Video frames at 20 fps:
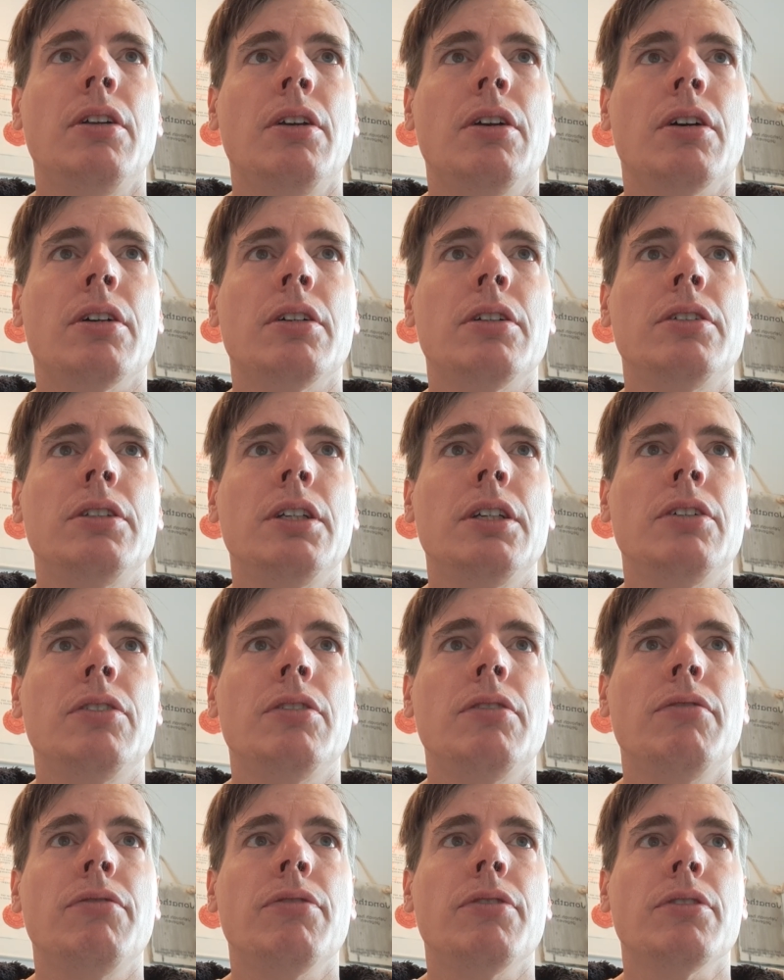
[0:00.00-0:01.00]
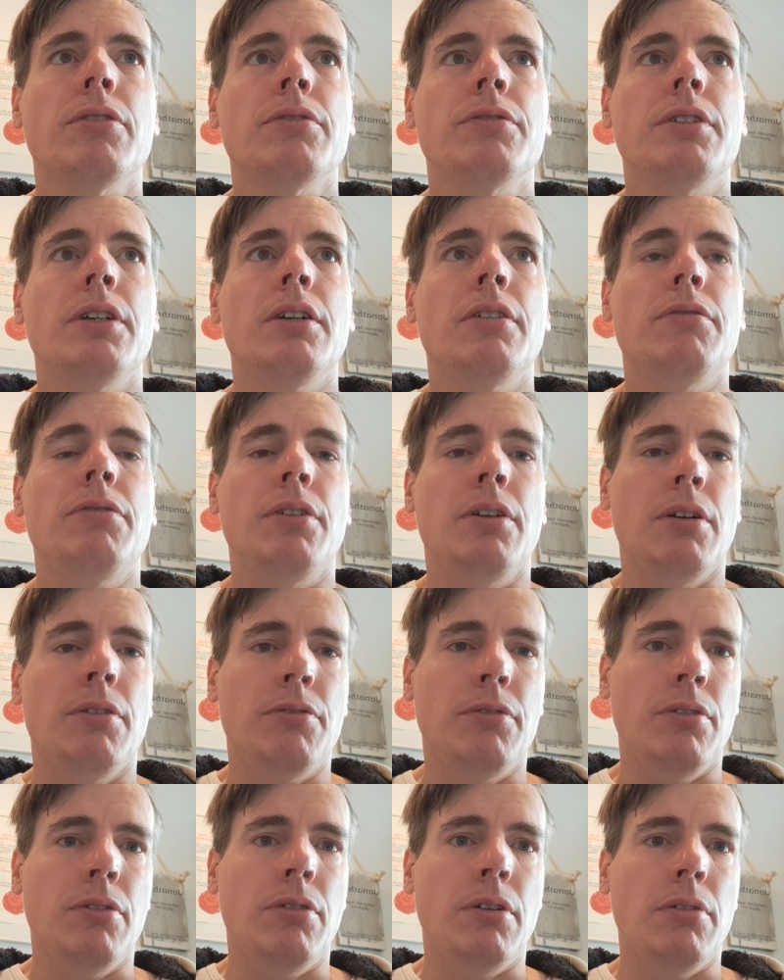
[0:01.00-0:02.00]
other things involved, if you have
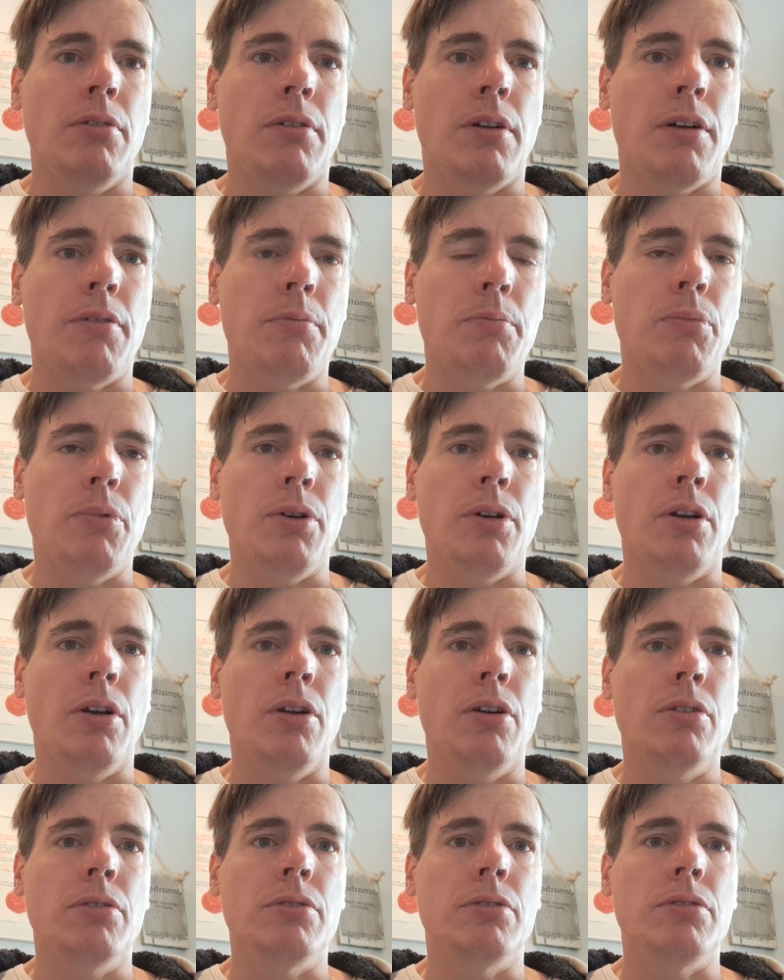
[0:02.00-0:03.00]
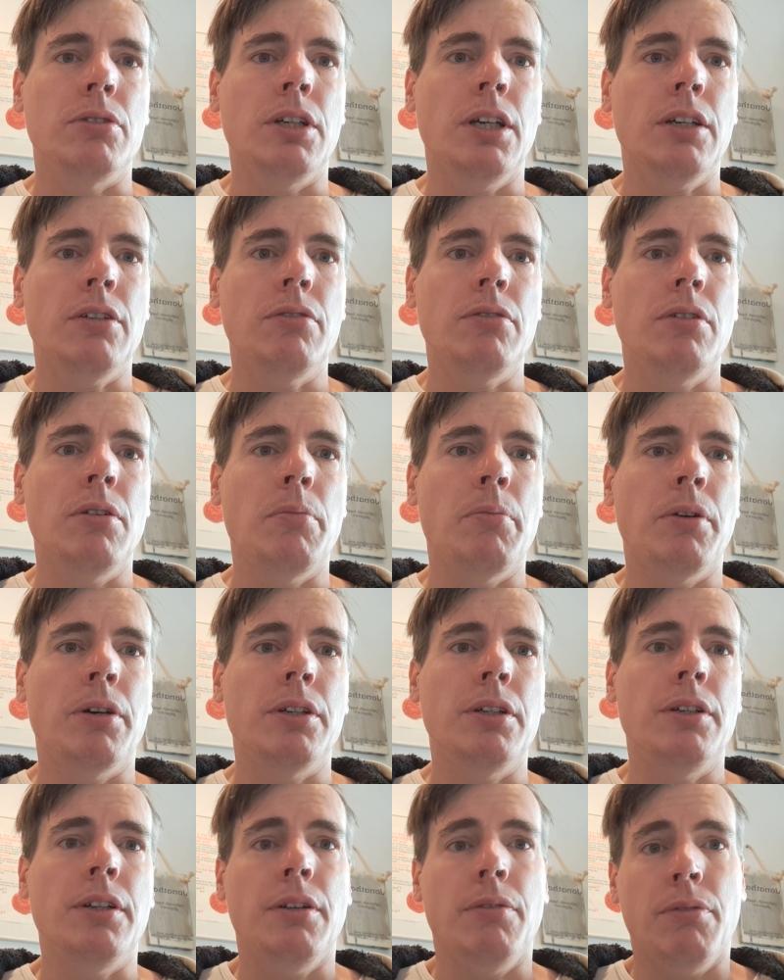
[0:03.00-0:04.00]
to put a loan to get to the
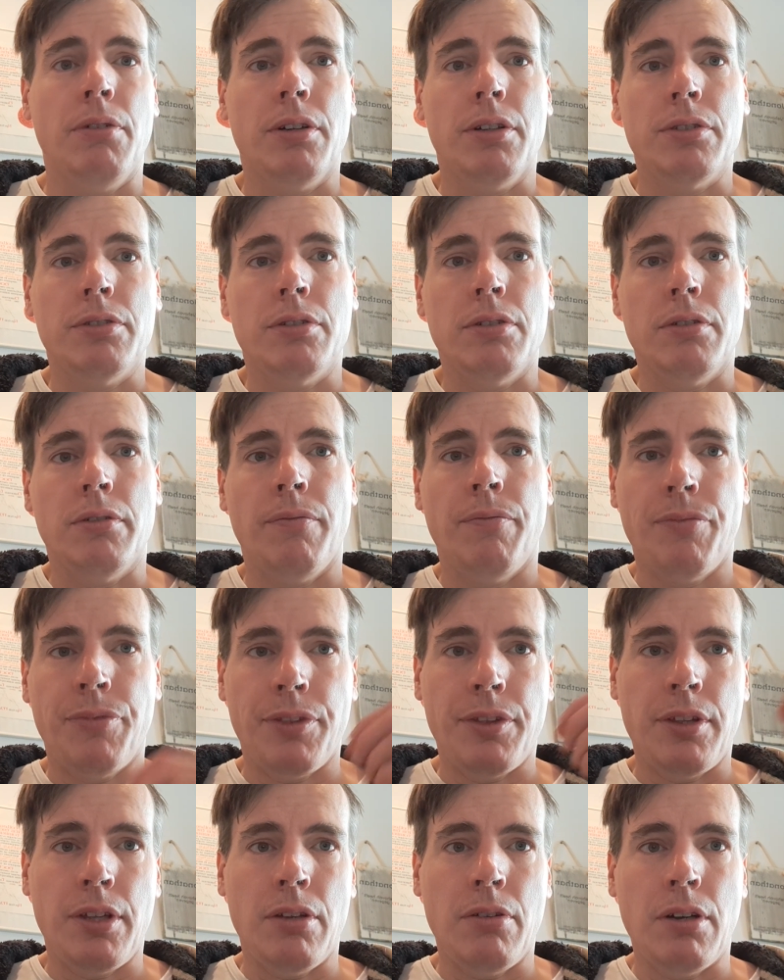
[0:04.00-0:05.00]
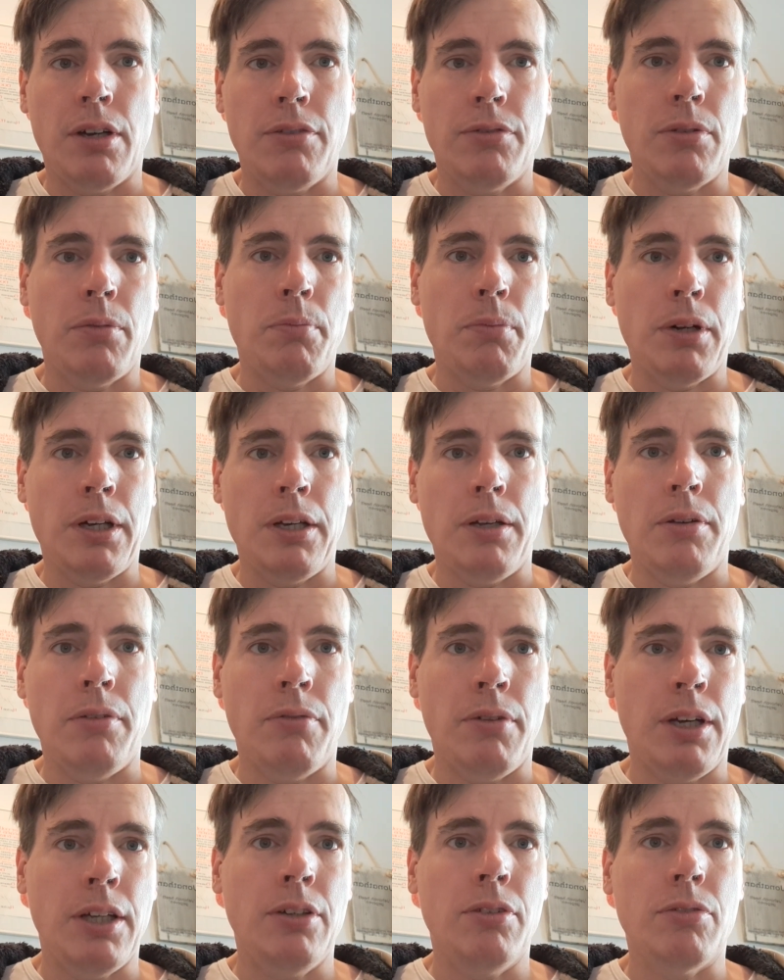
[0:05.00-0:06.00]
money, that will also, then you have to pay
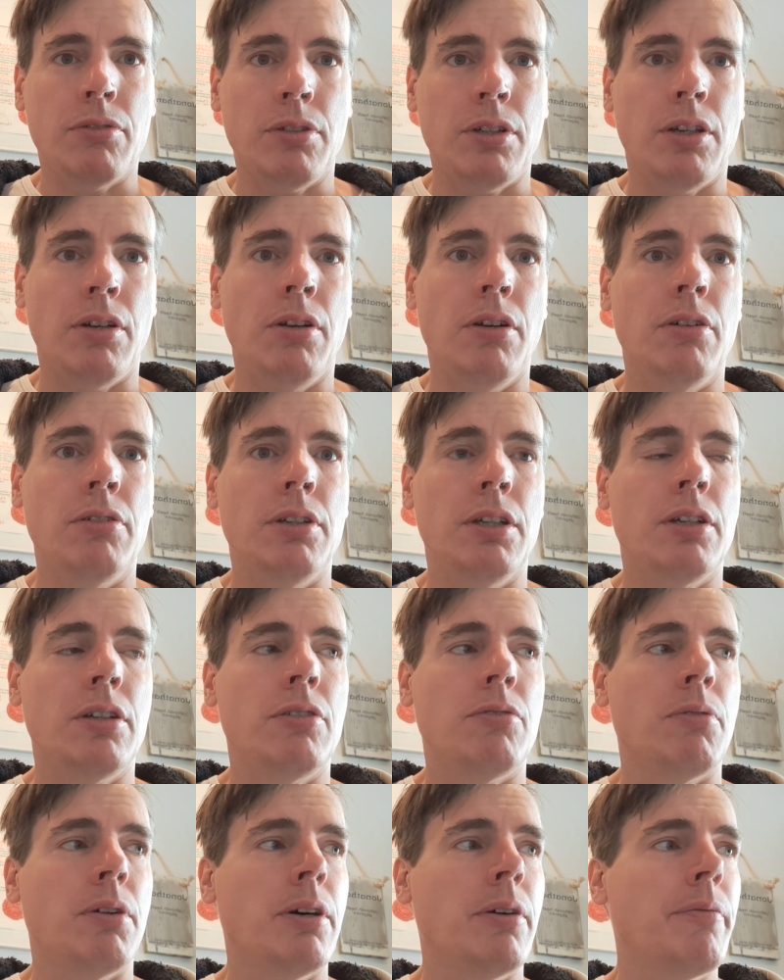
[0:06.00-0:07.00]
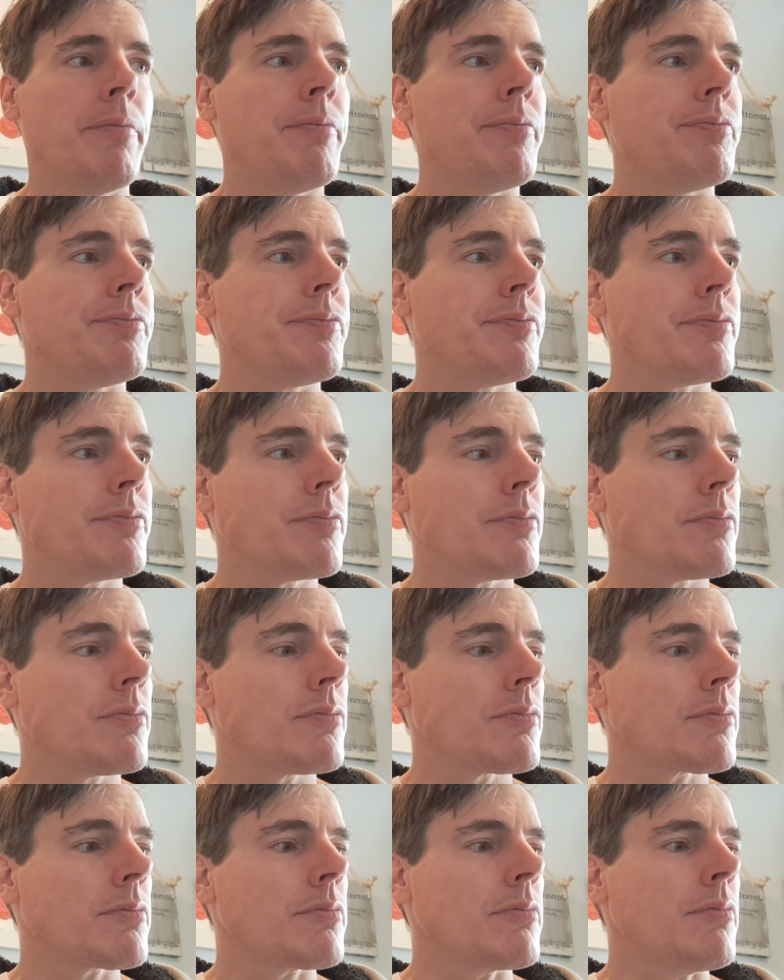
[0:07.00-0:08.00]
rent on that loan as well.
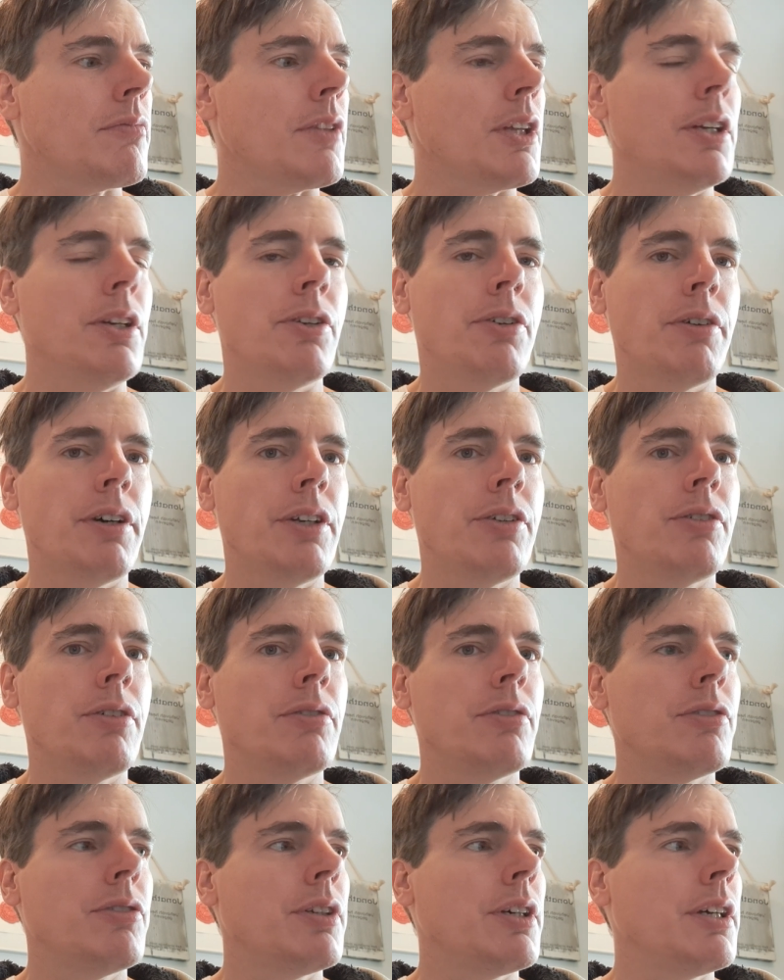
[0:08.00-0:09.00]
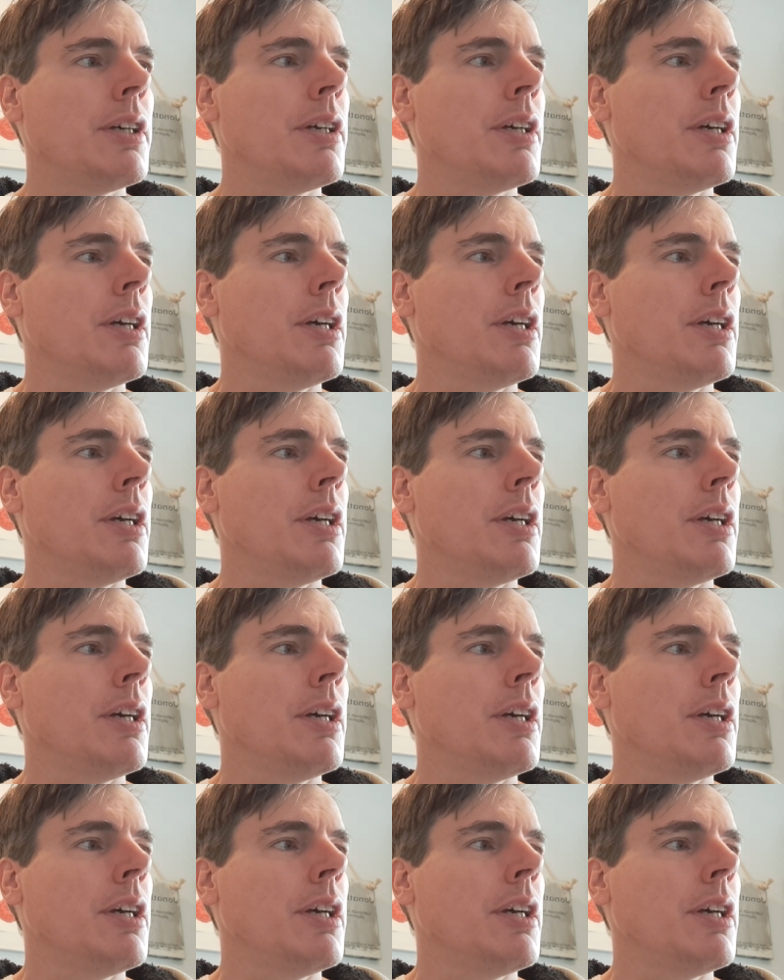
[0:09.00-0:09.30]
Interest, so to say.